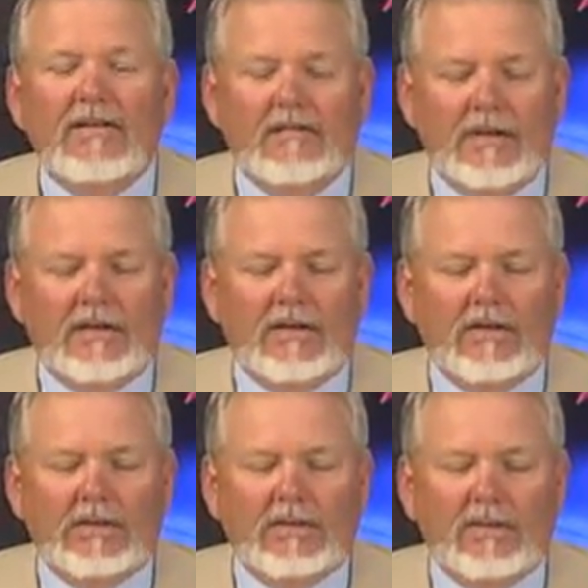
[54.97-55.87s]
Very
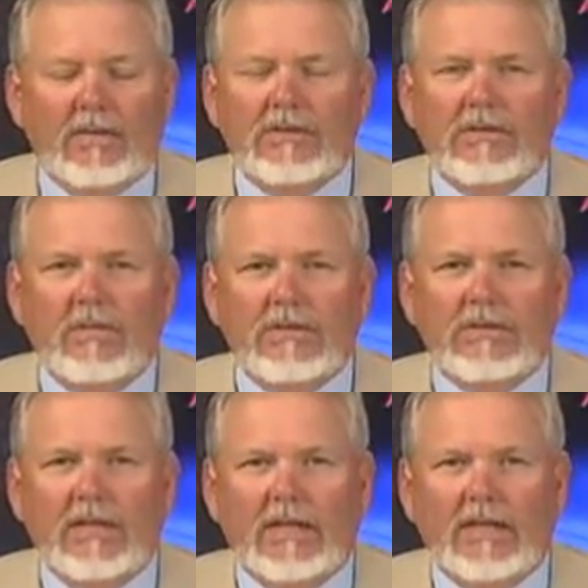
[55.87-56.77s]
good. So what's
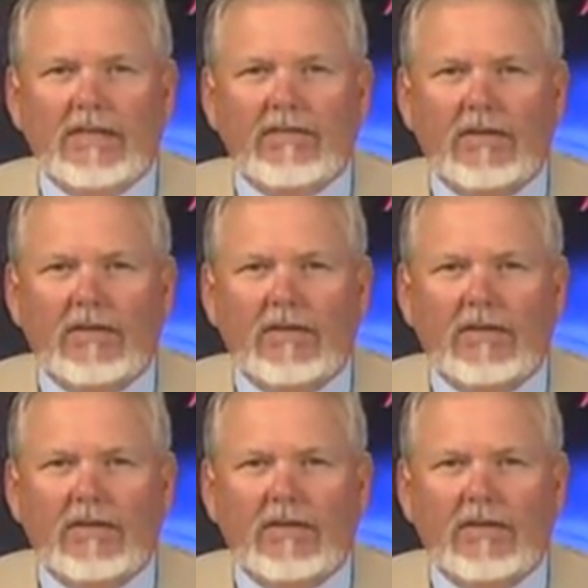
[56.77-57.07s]
the latest?